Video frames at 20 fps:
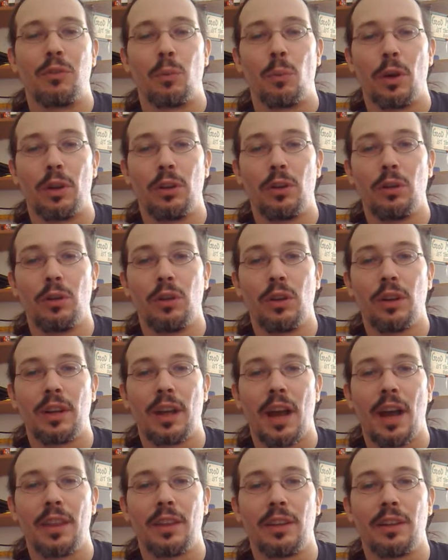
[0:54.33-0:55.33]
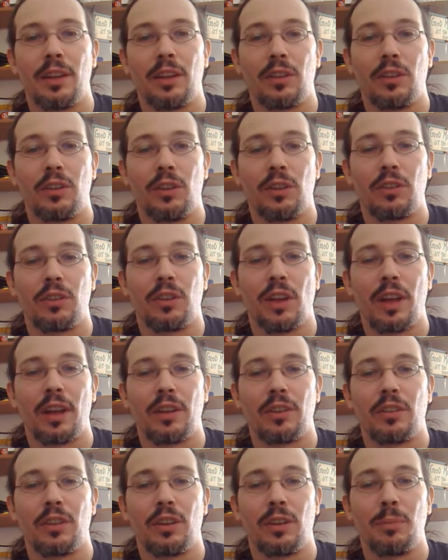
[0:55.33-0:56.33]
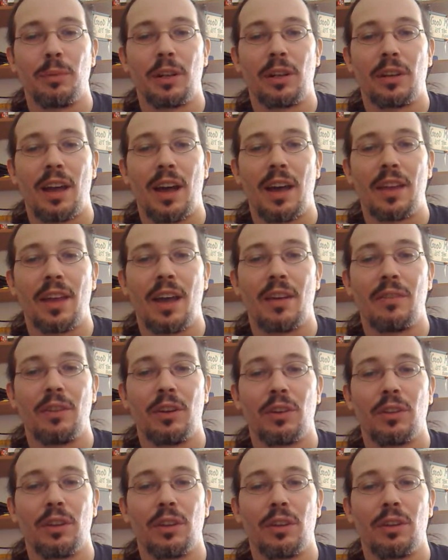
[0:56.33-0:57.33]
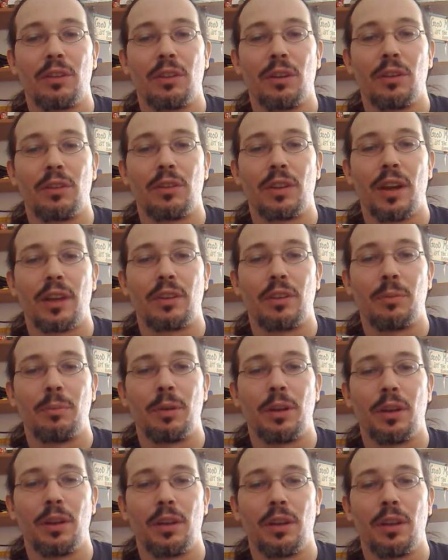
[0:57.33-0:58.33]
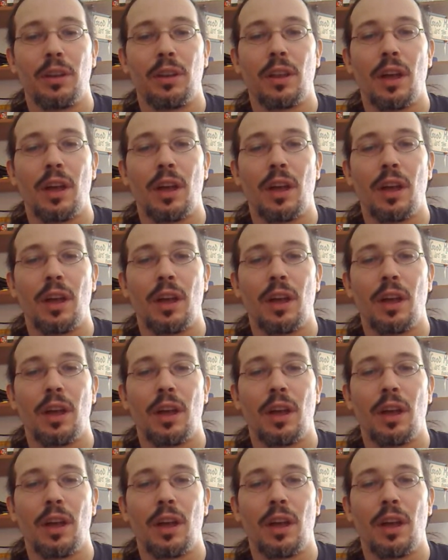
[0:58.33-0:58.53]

When you look at it, it looks like it's going to be a lot heavier than it turns out to be.